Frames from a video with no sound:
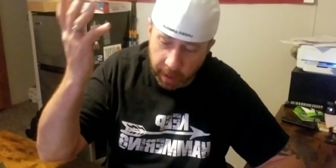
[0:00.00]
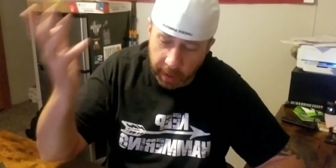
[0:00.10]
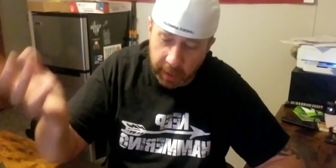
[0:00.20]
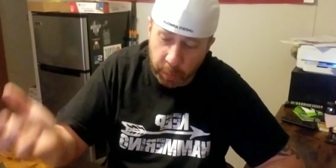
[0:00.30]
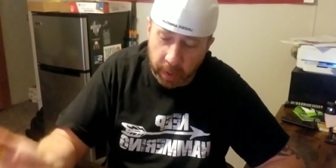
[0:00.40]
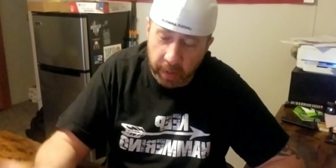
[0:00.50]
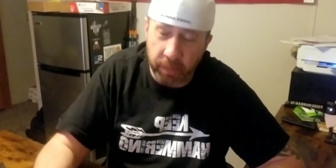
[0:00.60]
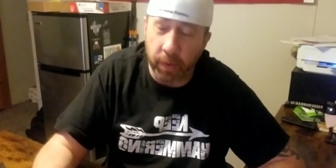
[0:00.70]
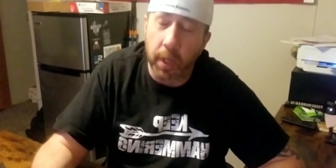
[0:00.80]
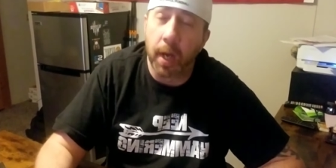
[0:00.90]
he's probably
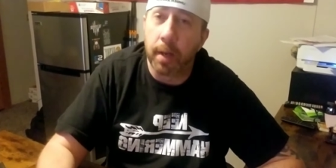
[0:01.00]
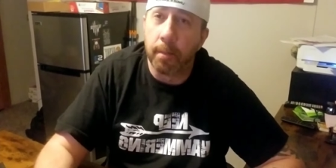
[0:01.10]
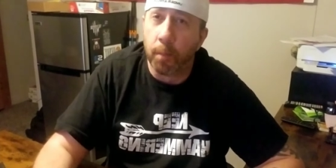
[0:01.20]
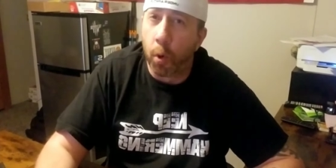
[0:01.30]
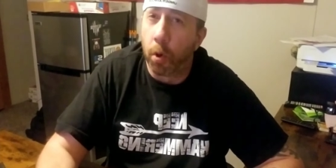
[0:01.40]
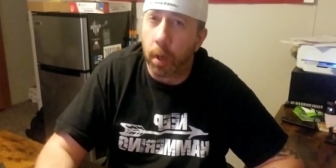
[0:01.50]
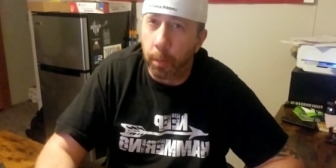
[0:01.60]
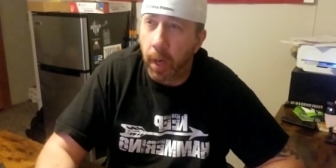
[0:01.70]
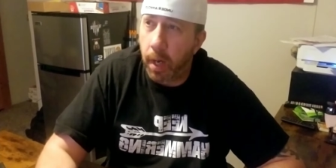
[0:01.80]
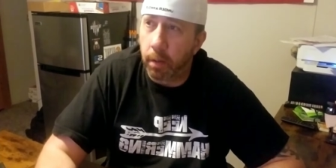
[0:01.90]
forgotten more
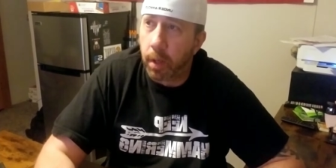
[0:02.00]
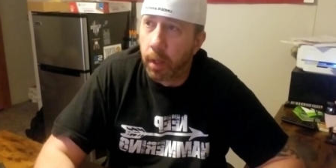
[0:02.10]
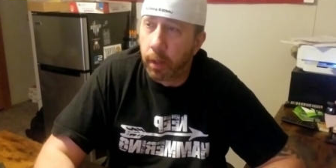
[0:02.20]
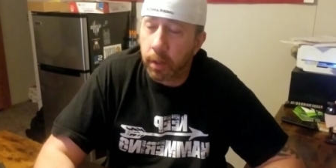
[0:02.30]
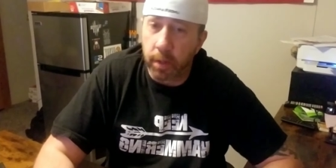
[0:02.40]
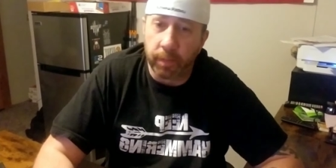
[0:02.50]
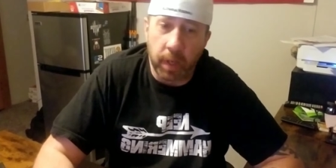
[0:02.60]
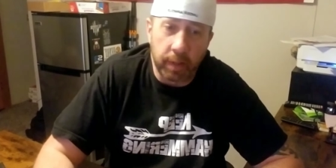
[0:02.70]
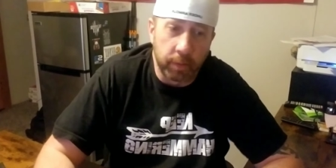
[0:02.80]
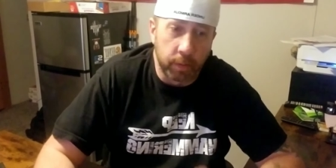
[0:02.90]
about
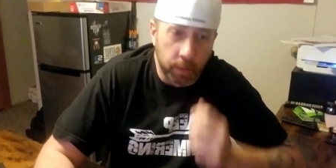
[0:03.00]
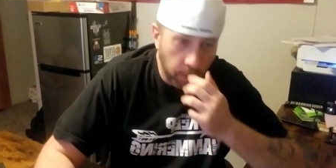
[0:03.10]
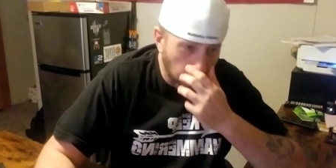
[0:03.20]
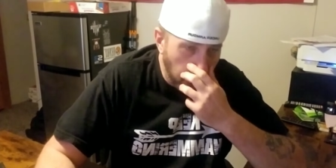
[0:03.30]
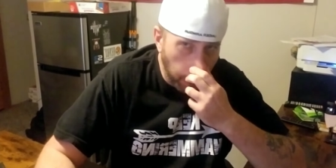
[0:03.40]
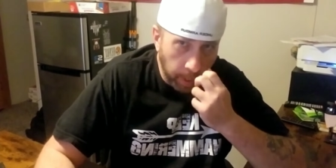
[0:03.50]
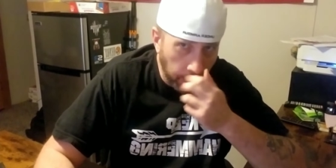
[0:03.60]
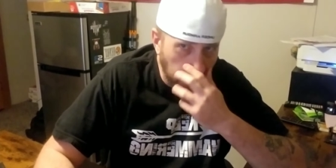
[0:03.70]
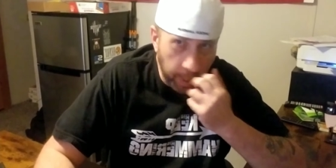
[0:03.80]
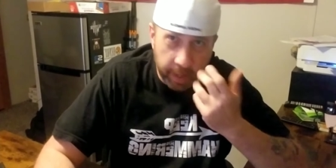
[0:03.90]
survival
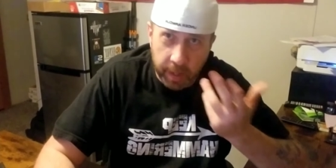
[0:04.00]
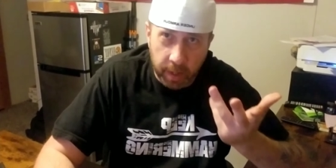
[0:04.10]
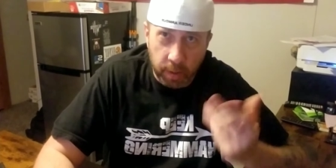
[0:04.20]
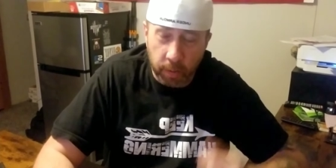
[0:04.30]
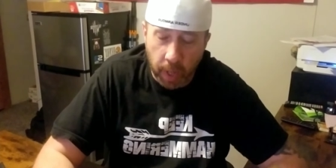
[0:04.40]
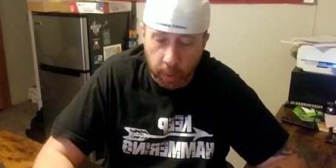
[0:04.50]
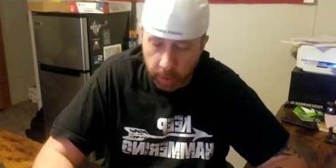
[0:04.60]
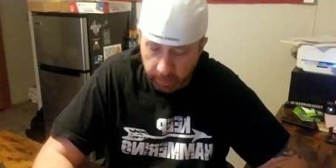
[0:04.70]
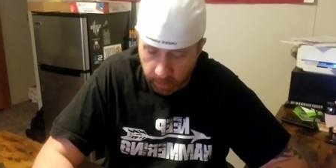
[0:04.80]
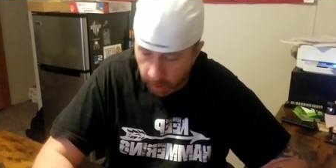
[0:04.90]
than you and I will
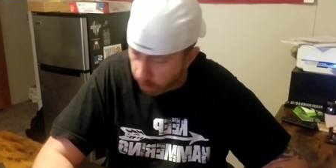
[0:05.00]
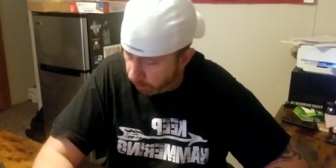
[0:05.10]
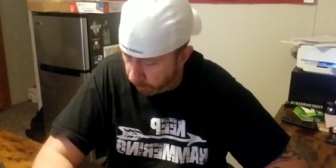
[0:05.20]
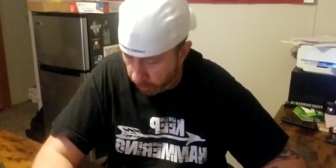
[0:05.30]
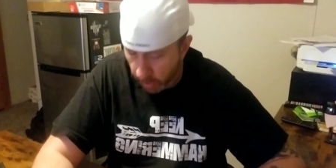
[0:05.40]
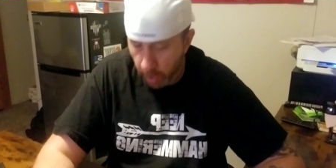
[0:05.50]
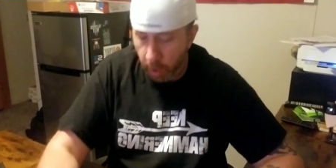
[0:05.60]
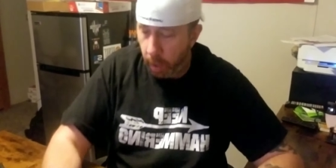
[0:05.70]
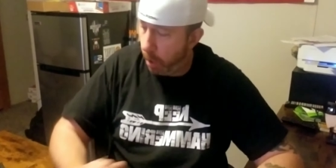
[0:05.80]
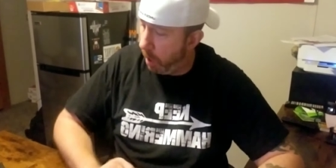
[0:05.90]
ever know.
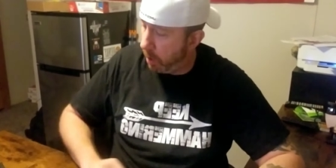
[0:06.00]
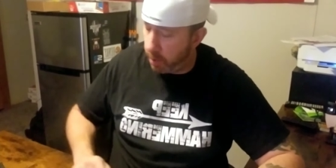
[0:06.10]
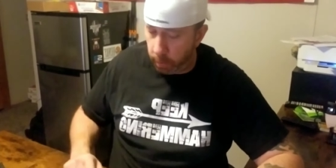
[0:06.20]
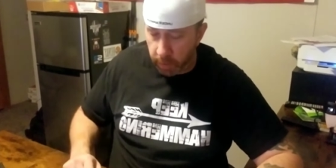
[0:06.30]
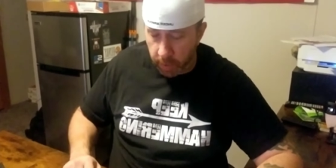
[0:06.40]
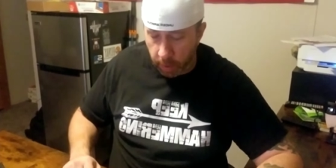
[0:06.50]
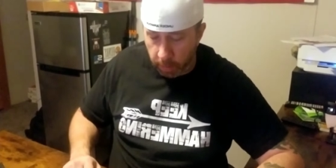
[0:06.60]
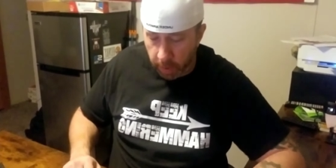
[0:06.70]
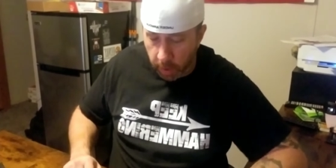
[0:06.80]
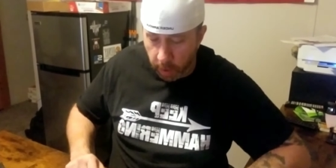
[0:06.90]
So we'll start with
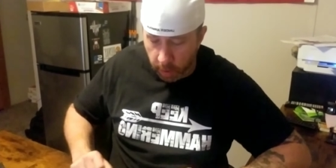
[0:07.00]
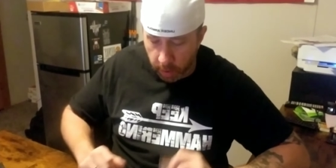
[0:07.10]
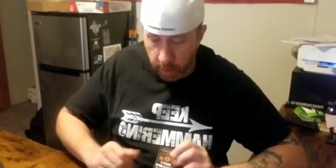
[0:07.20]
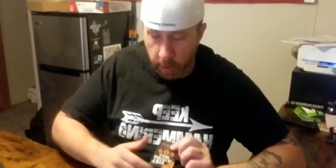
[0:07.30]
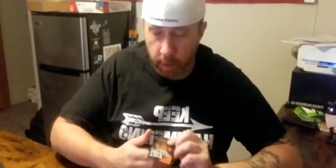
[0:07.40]
the card,